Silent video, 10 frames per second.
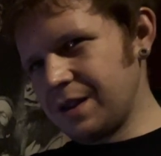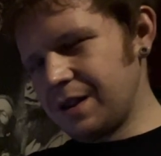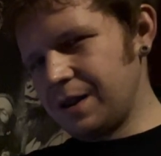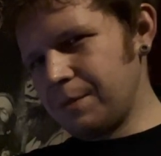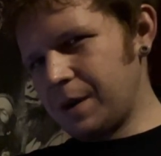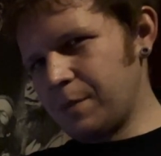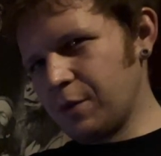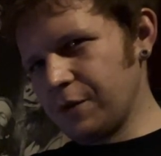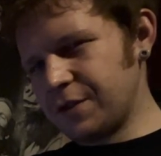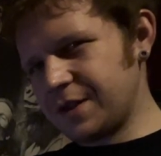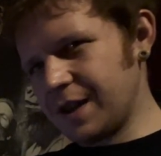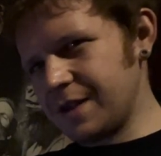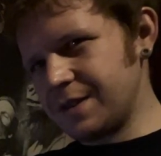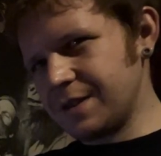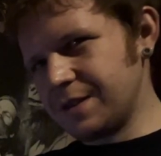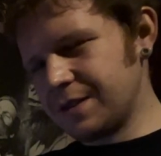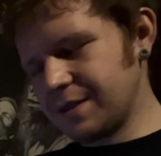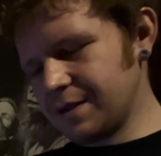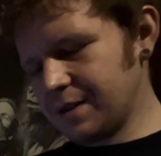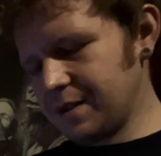and metamorphosizes.
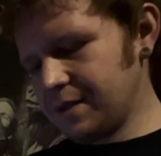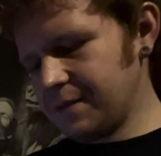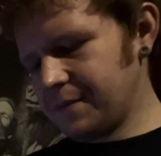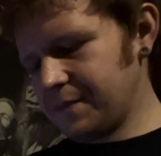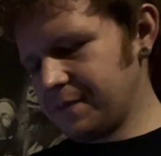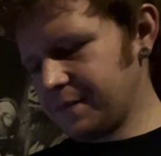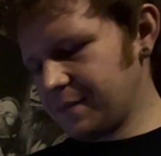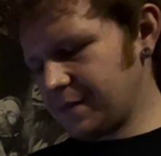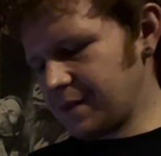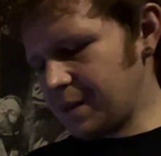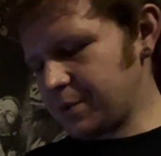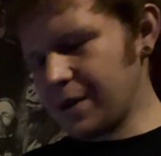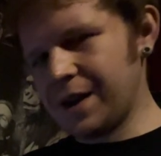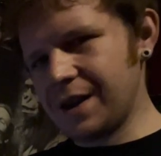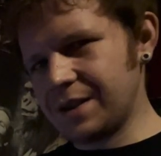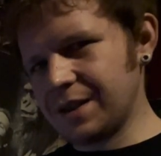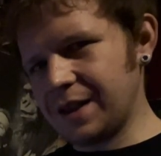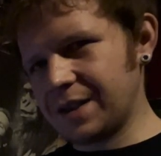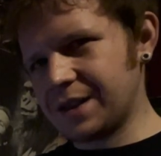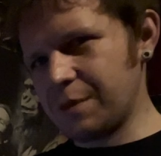I'm trying not to like
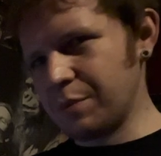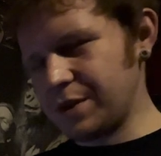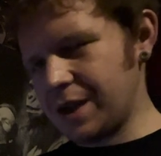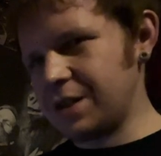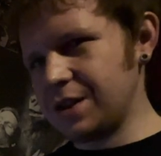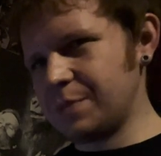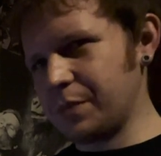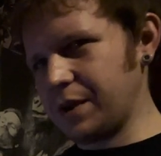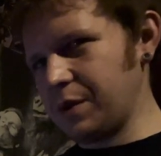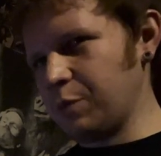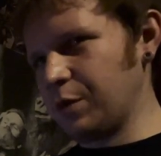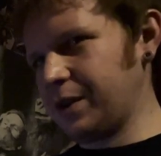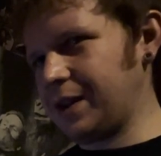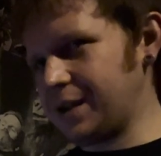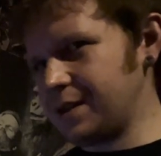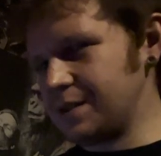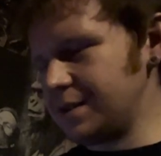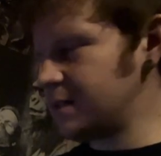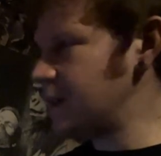sound pretentious, but it really is.